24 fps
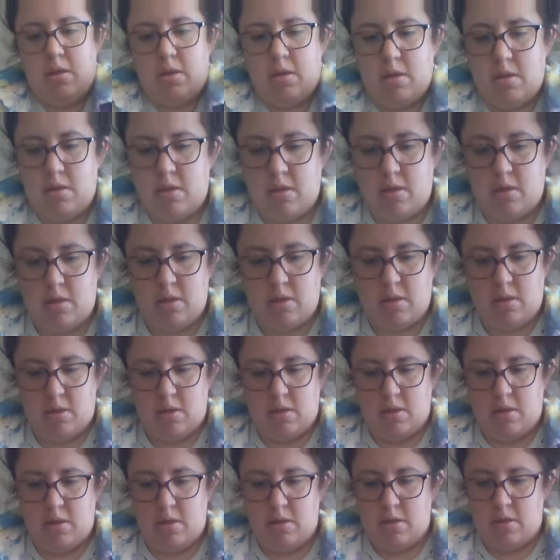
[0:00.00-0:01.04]

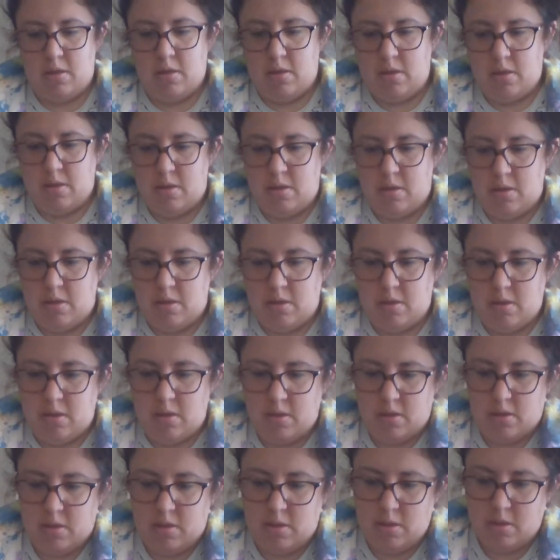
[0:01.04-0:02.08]

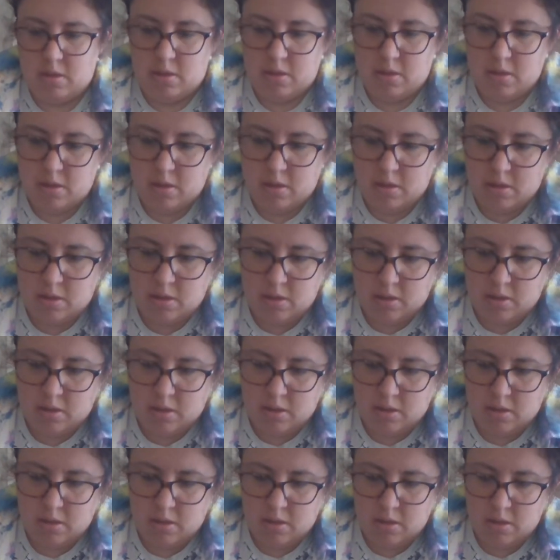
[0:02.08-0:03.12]

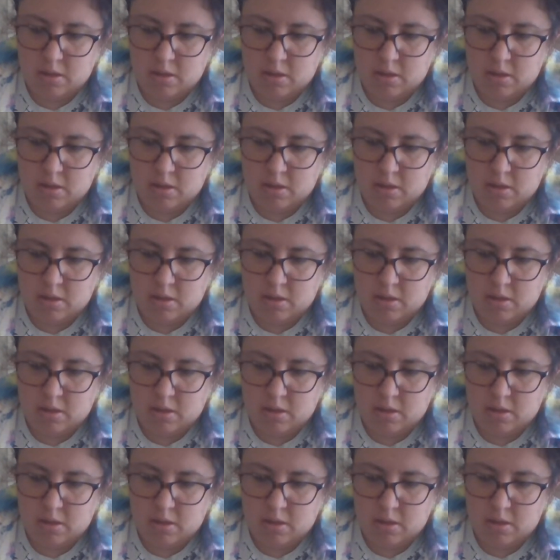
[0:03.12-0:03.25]
[no speech]